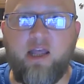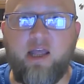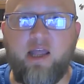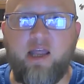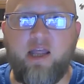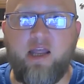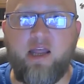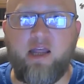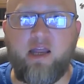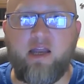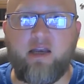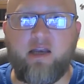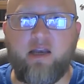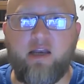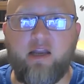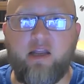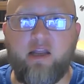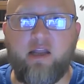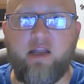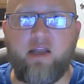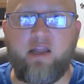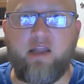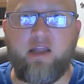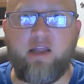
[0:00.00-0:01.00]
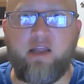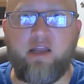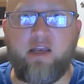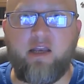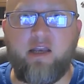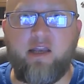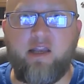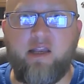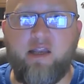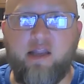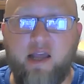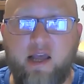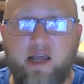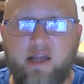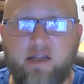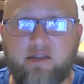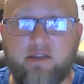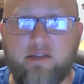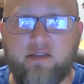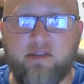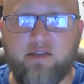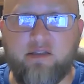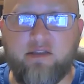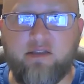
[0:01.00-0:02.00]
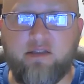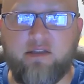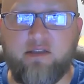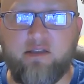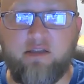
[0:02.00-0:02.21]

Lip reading: And yes,